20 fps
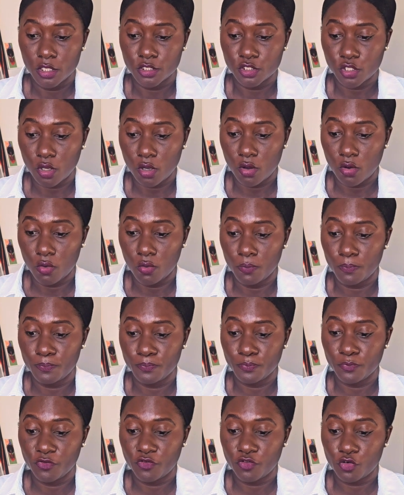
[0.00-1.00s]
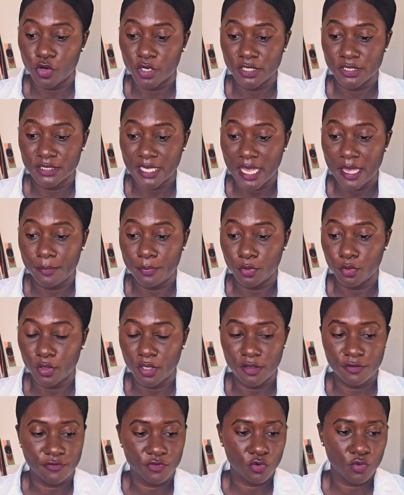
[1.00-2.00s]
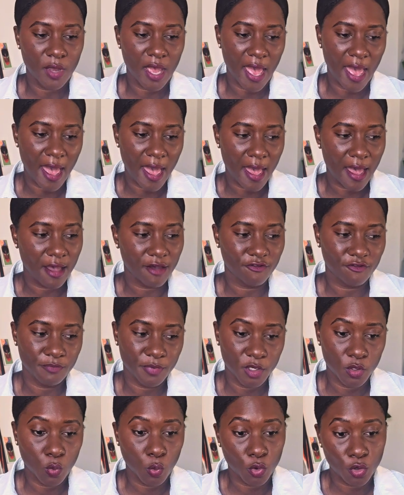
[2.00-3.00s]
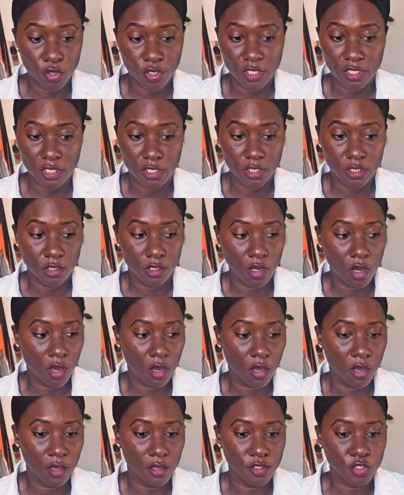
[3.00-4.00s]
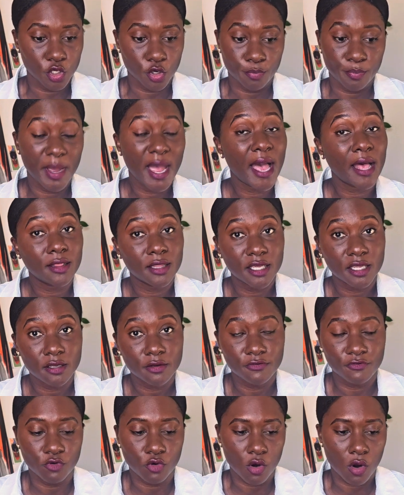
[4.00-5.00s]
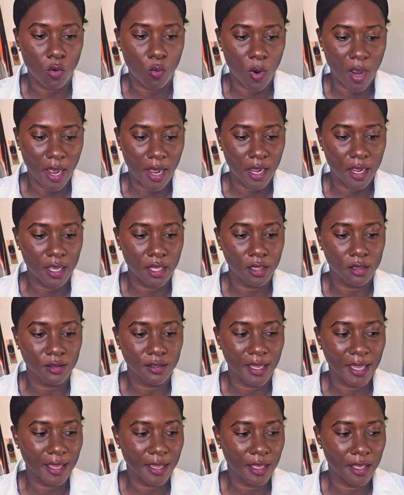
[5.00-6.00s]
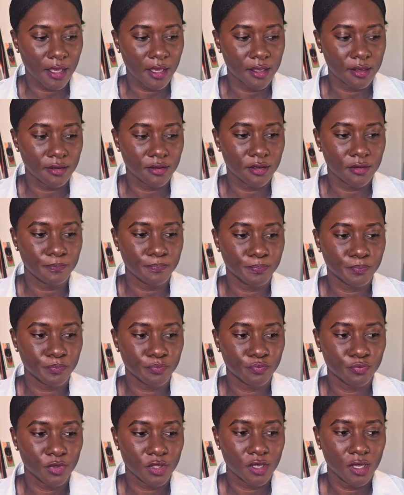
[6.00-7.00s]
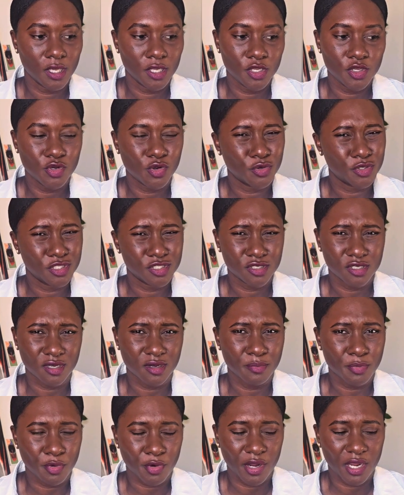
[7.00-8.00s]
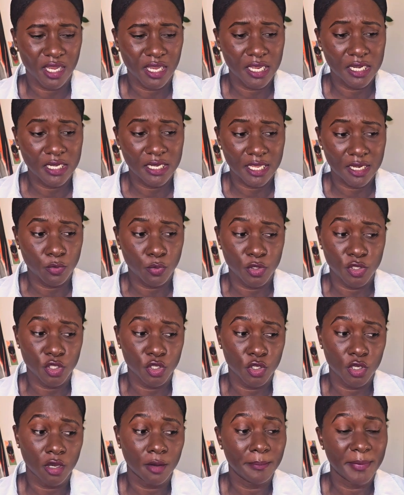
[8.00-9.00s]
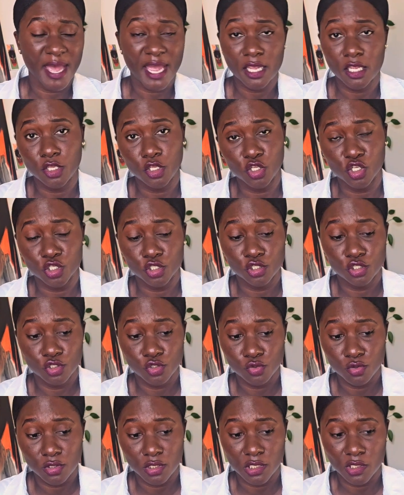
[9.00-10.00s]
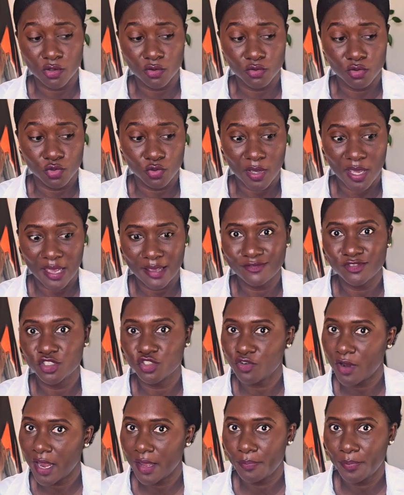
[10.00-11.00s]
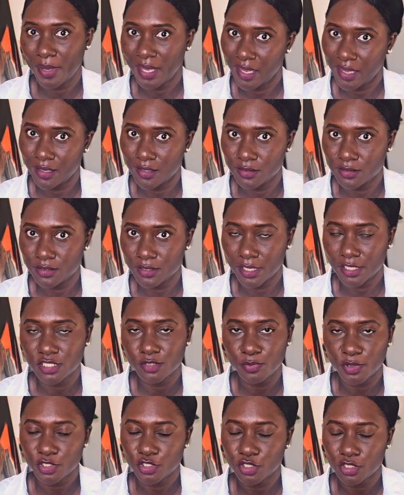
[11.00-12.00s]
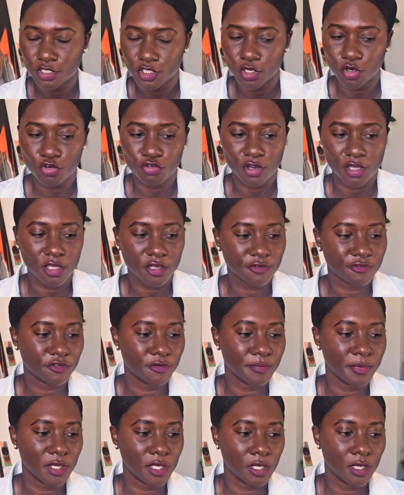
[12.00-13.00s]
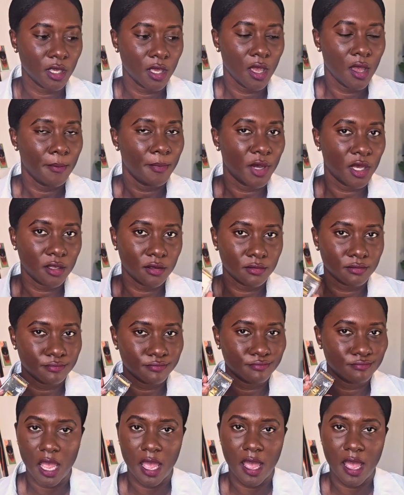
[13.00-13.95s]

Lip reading: So, for example, if you have been working on your palette for a while and you took a break, and then when you come back in your studio, you have dry paint, especially acrylic for me. But